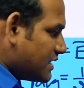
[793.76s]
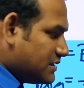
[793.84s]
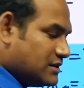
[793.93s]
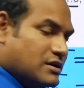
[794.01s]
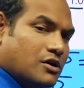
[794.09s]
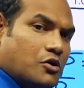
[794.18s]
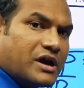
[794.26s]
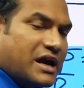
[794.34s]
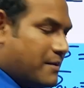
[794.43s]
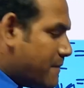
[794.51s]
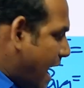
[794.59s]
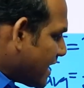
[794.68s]
one
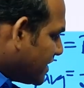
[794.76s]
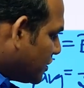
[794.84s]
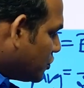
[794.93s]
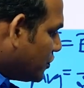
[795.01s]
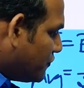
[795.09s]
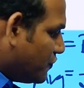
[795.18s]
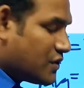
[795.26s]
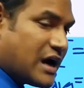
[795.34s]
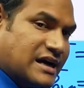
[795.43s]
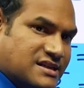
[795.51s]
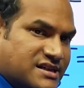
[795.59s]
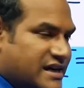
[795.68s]
okay magnitude if you
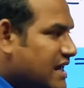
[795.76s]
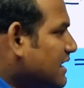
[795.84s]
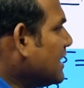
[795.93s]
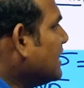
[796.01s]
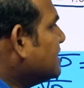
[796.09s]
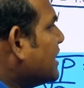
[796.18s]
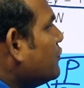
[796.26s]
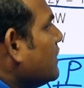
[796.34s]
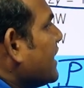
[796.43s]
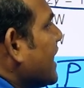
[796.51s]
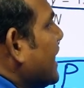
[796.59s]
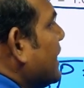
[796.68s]
consider then you
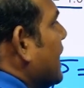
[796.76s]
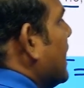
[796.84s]
will get